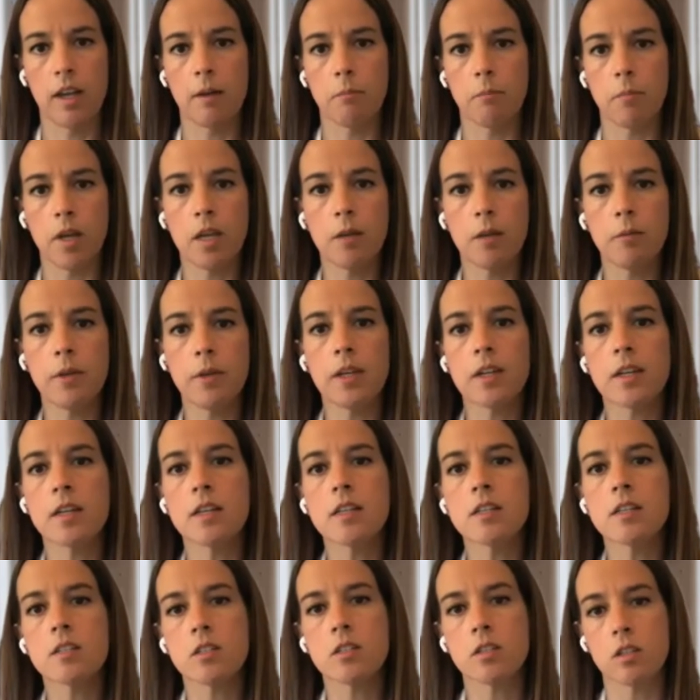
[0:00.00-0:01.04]
Maybe it
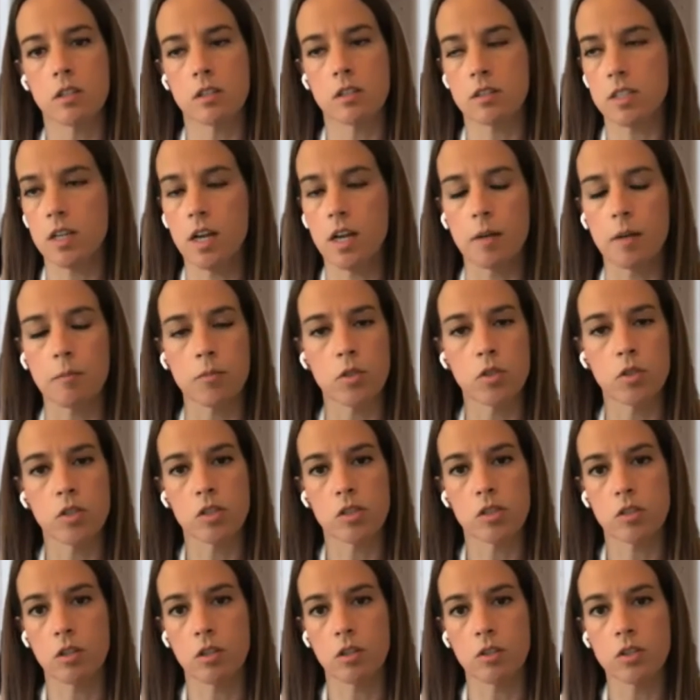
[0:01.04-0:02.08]
is time to
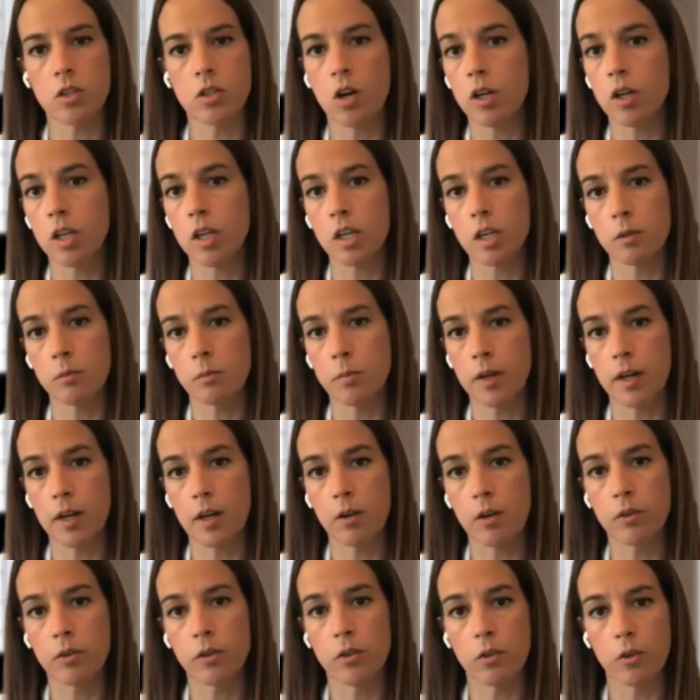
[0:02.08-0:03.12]
start talking
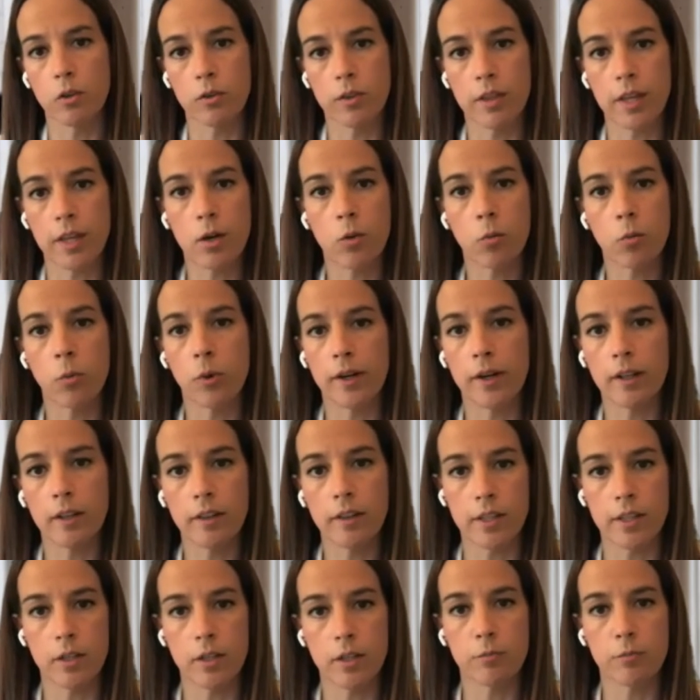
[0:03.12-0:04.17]
about, you know, that will
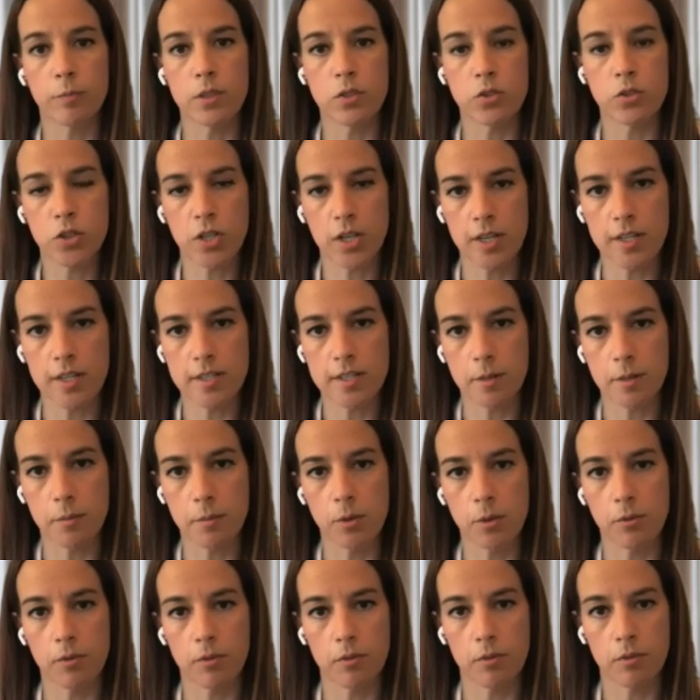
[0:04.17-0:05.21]
that you've been chasing
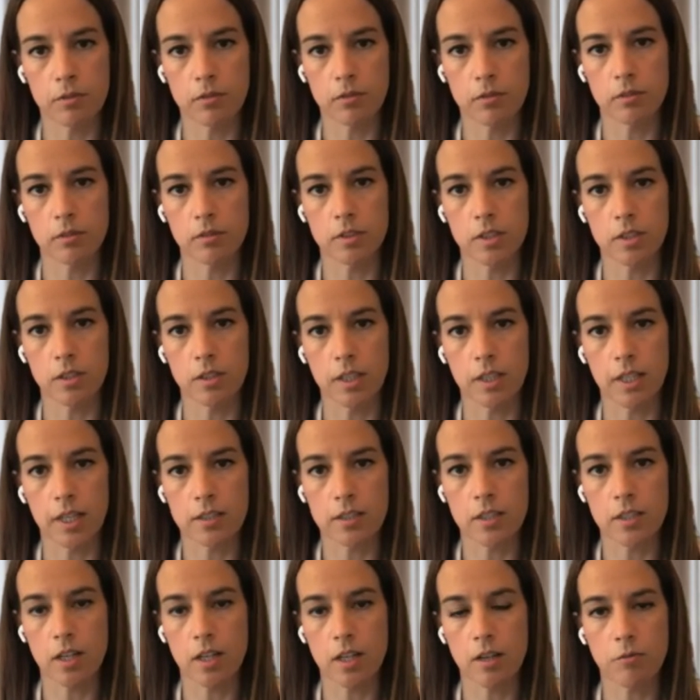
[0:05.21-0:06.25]
me to
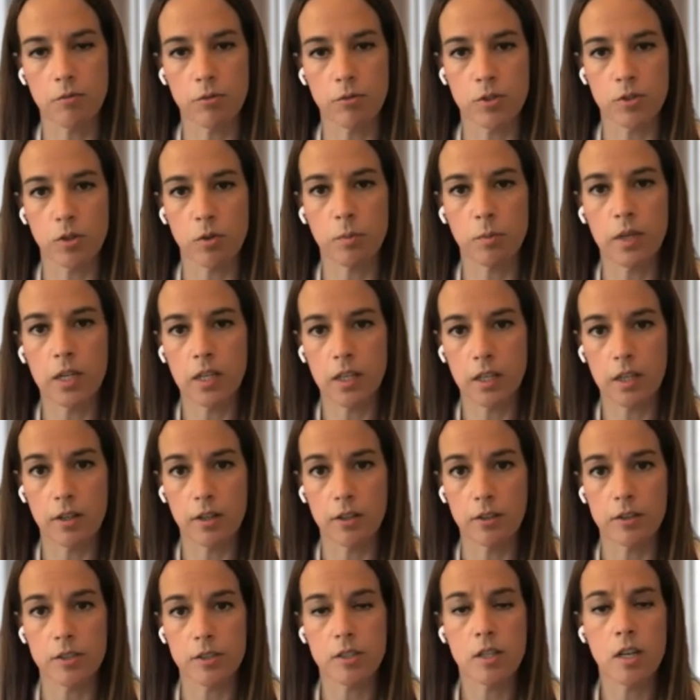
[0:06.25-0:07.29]
get done for so many
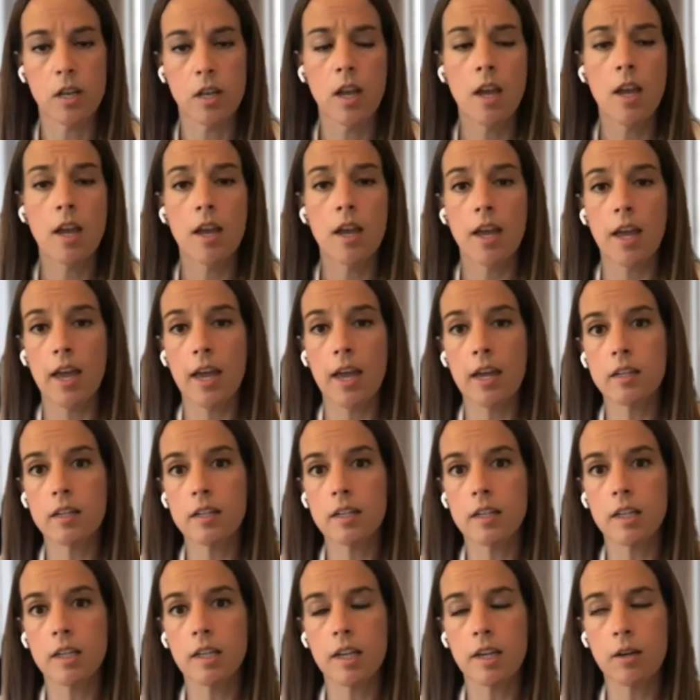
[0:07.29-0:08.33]
years. And
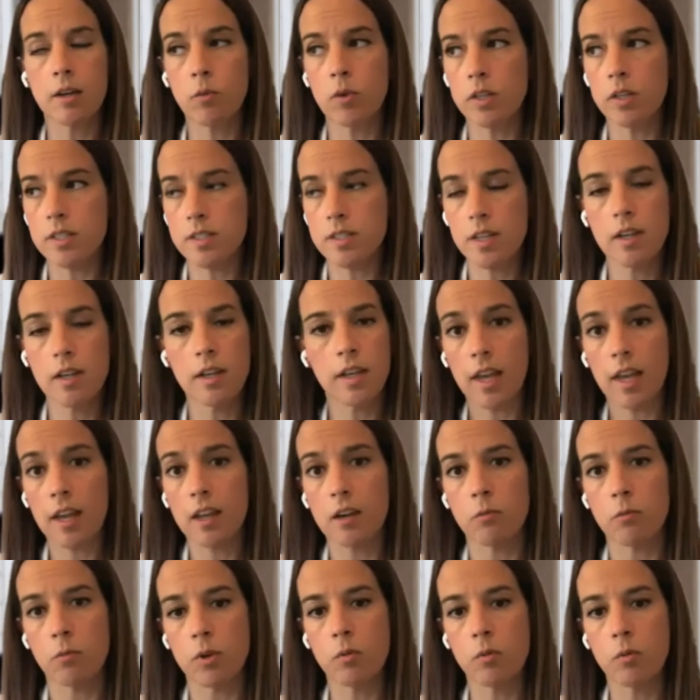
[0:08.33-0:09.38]
we say
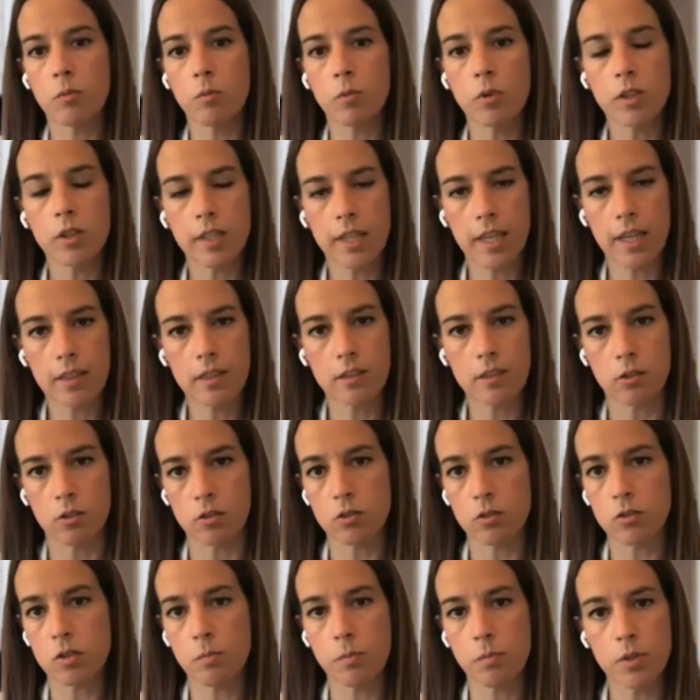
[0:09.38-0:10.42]
again, we'll get there.
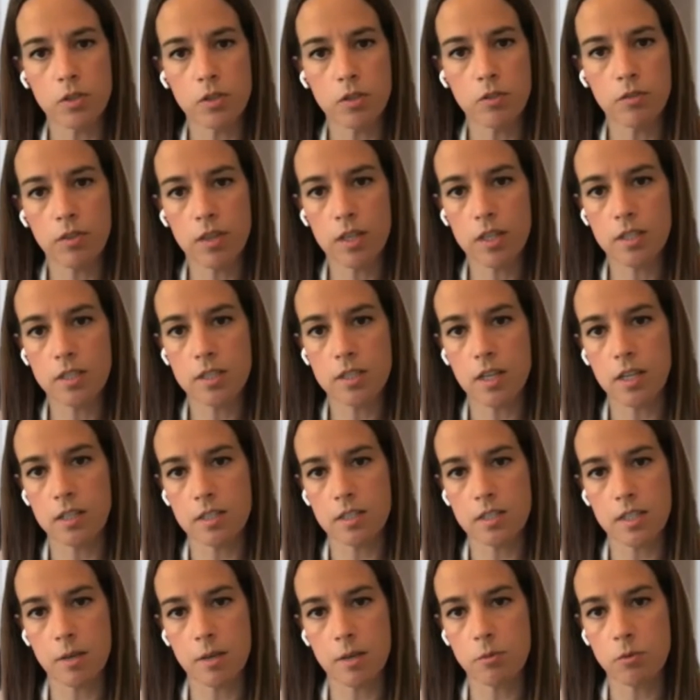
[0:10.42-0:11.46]
There's a bunch of things
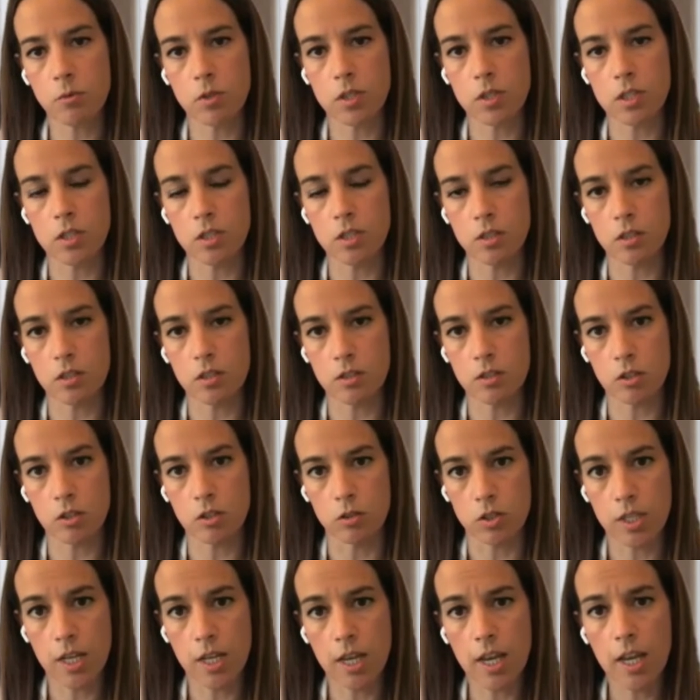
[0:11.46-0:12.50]
and steps we need
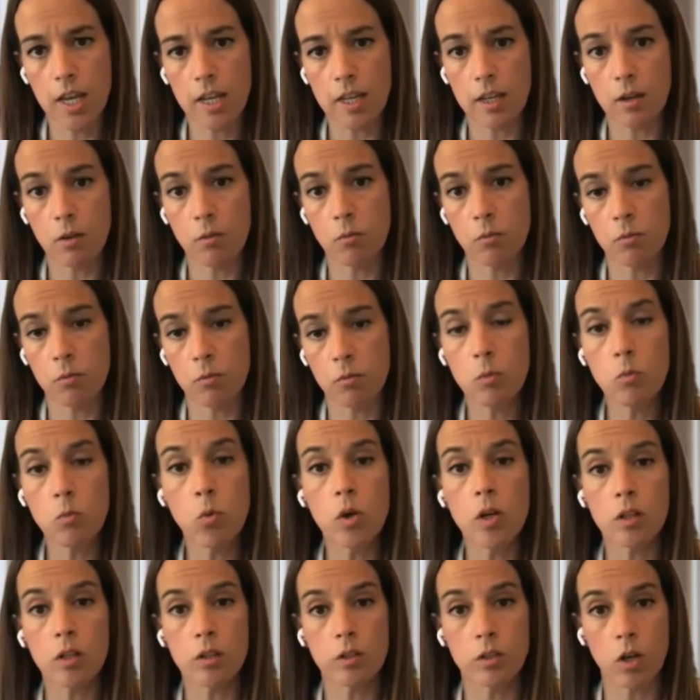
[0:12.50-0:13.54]
to take, and we
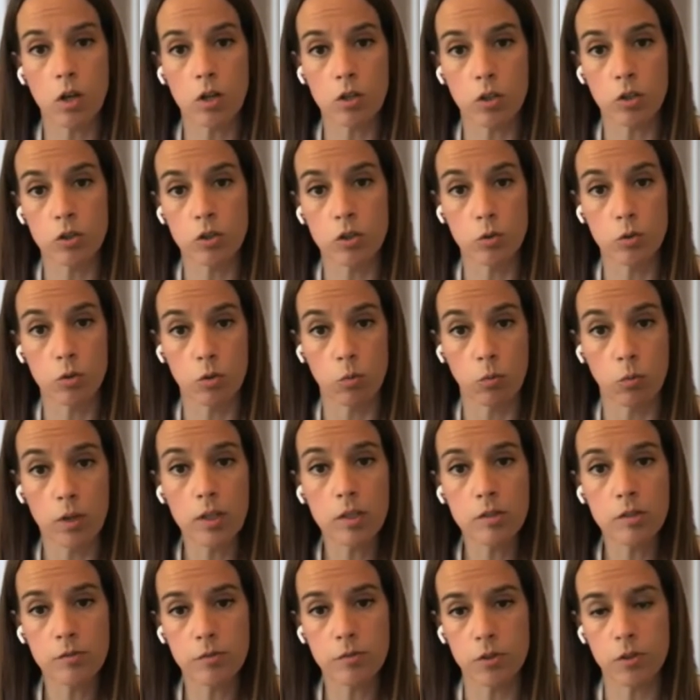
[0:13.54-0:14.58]
will not do the
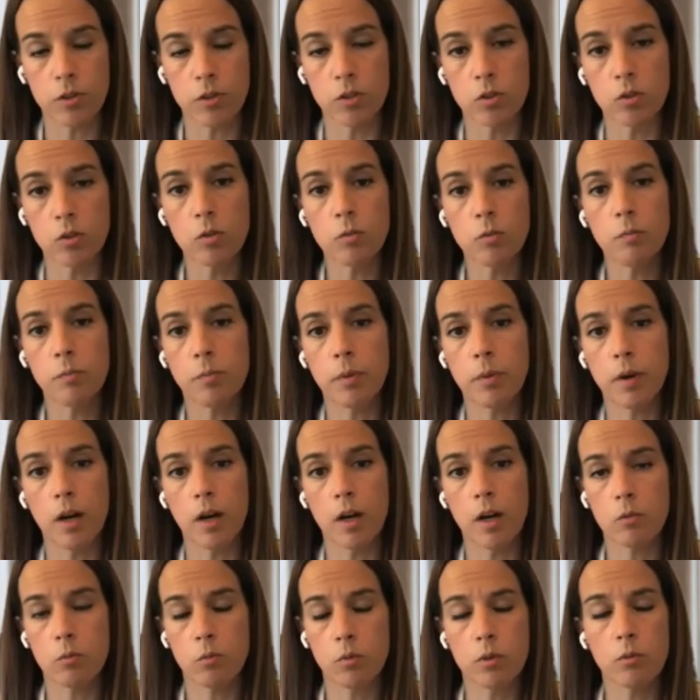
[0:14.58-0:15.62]
wills for you,
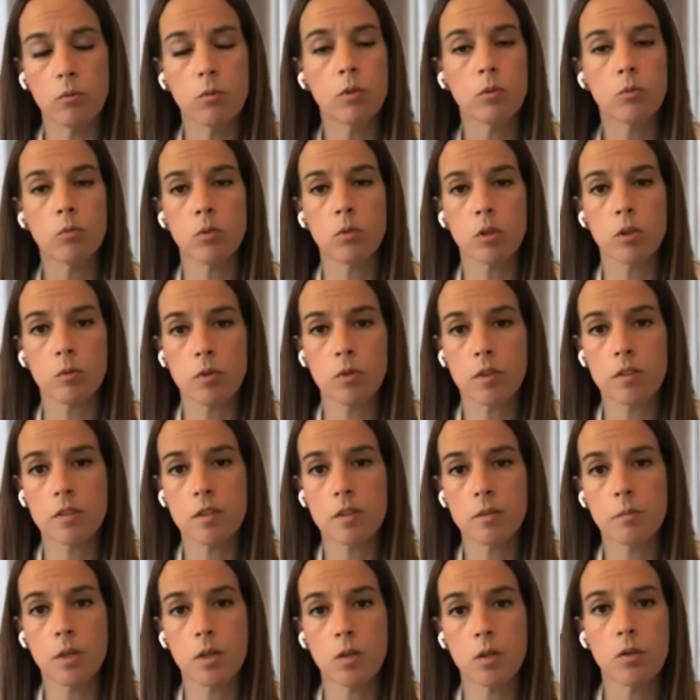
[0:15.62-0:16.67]
but we will work with
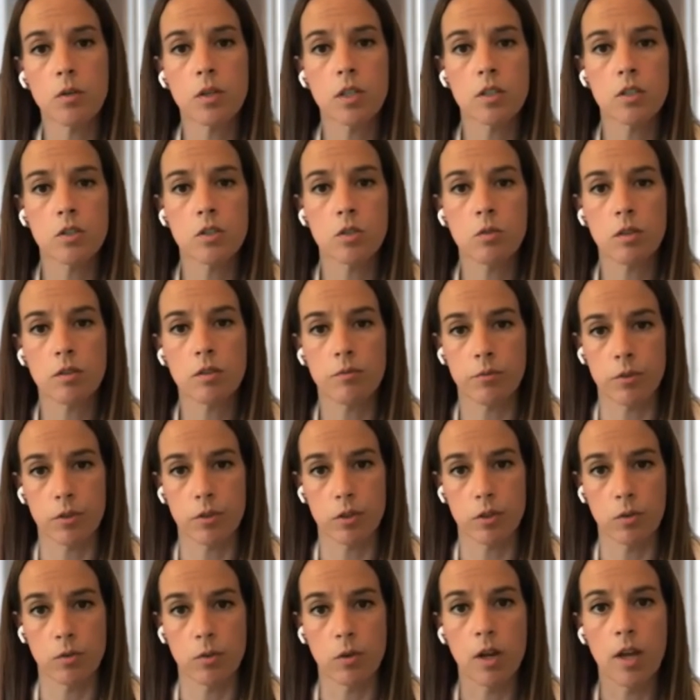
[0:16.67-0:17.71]
somebody who can do them for
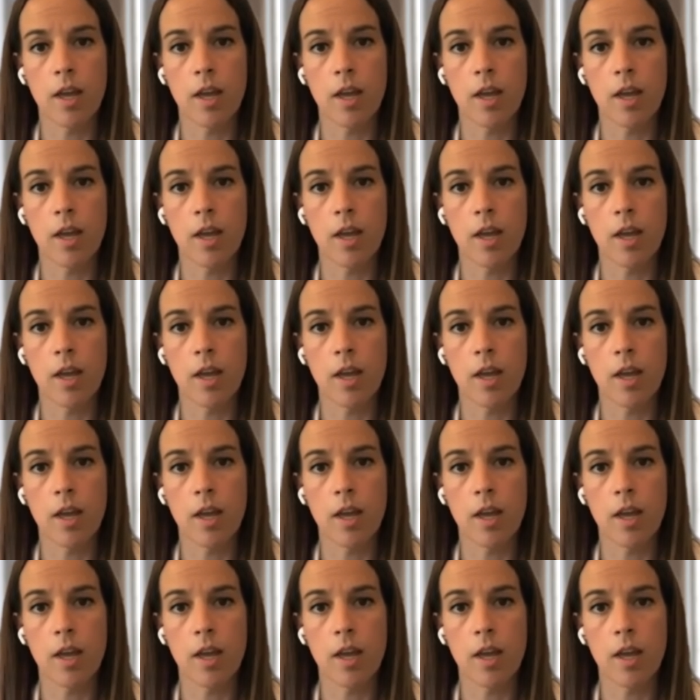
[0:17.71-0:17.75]
you.